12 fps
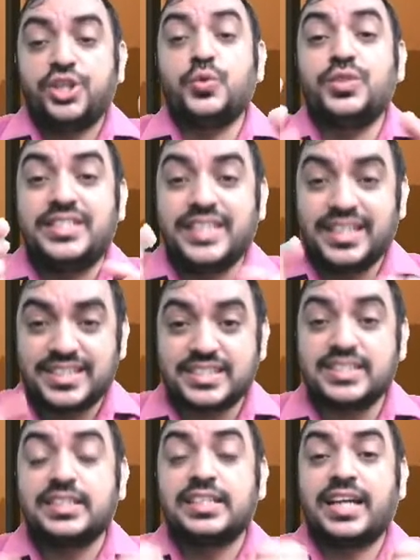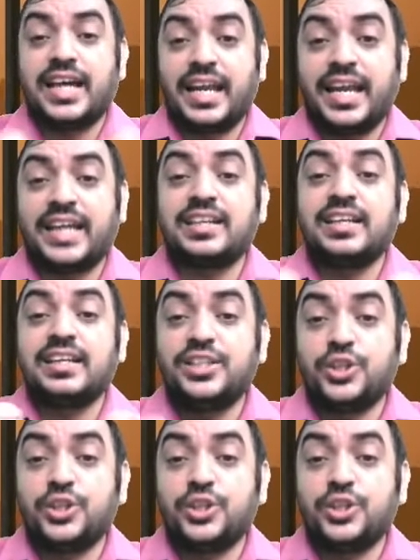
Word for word: You just collect